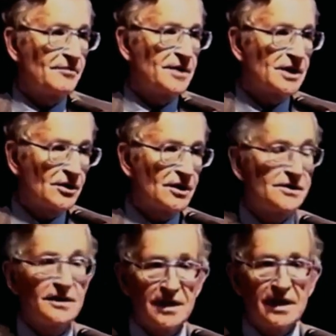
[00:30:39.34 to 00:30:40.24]

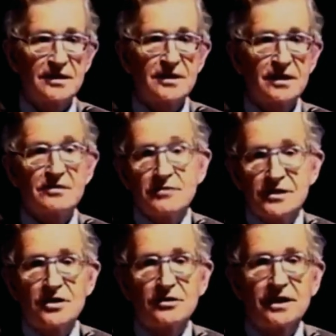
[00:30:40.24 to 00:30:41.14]
because the United States was
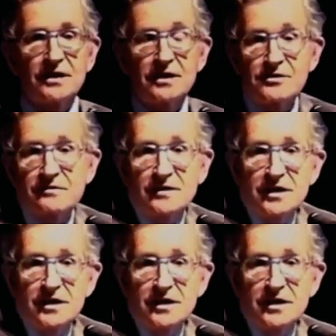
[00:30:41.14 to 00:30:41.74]
the only industrial